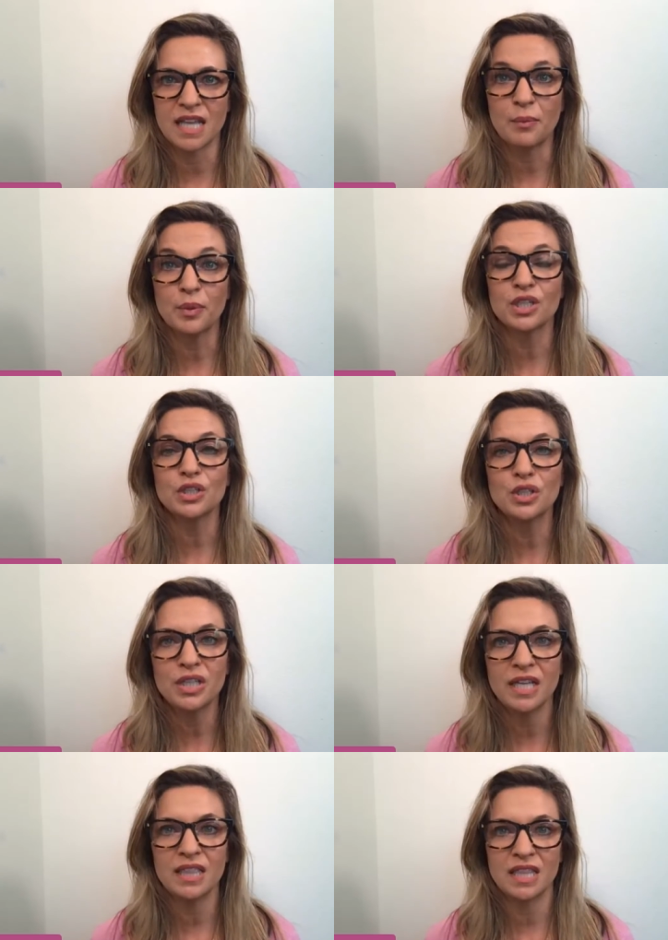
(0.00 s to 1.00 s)
And we're going to
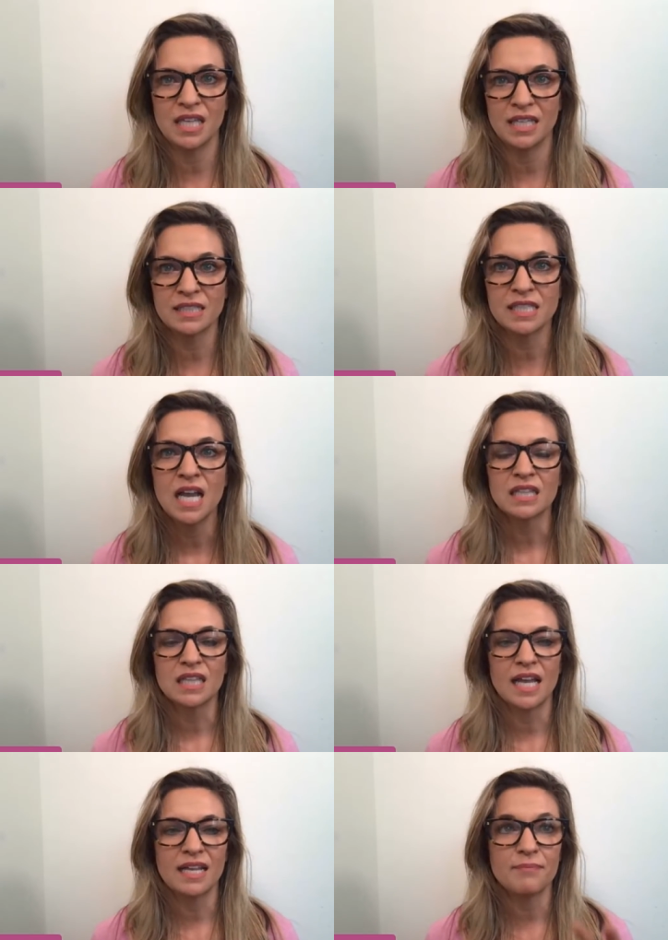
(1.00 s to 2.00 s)
look at things
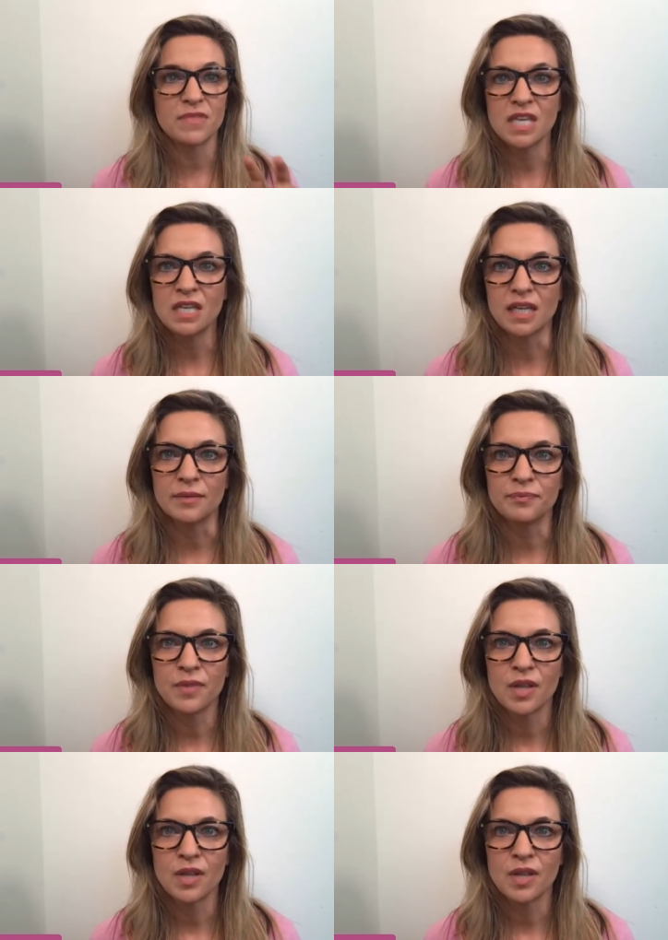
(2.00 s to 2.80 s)
like thinking,